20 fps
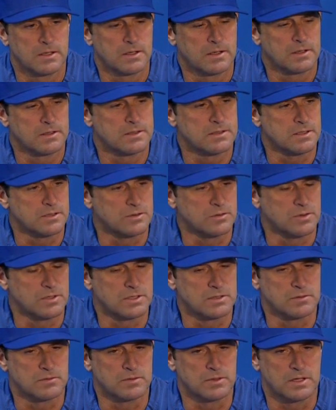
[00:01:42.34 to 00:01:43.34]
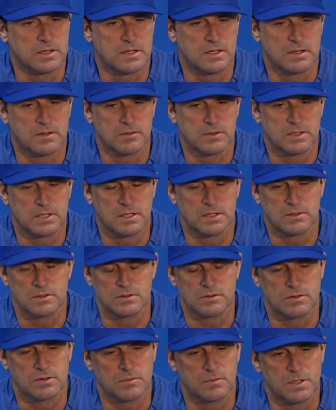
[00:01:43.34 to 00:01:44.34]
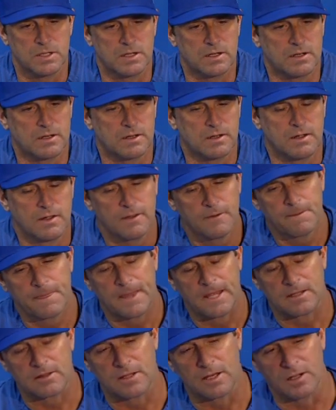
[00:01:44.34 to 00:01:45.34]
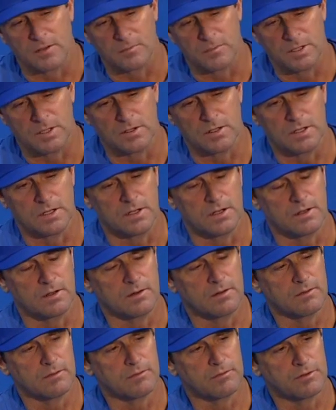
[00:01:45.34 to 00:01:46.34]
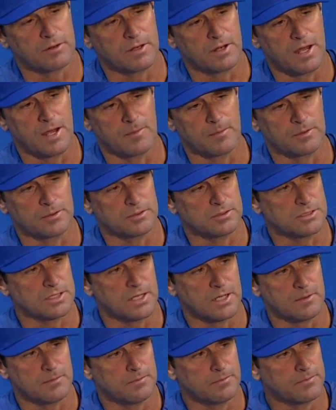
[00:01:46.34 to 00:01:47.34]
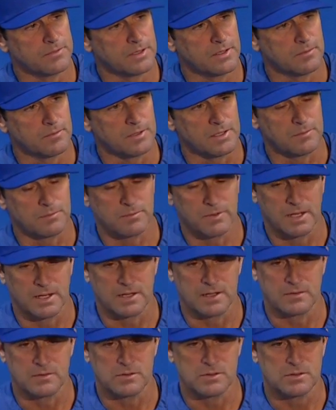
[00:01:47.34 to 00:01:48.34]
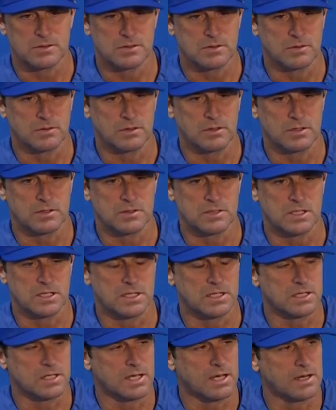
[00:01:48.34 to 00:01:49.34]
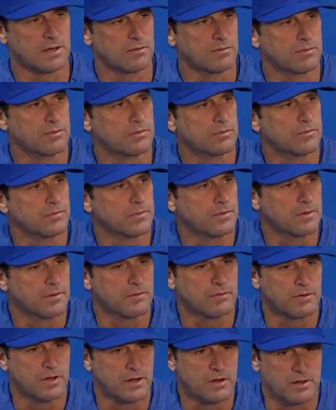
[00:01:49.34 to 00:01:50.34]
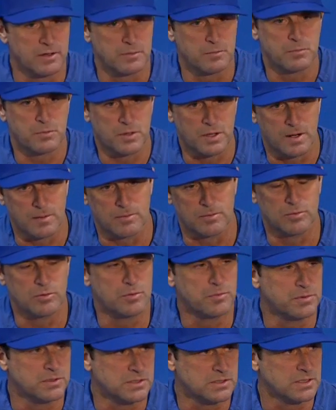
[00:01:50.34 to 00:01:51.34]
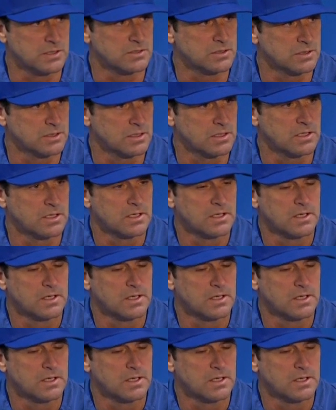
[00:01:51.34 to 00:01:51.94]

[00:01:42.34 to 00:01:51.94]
a situation with the injury. But I thought Amir did a phenomenal job. I mean, man, he was so close to getting out of a very improbable position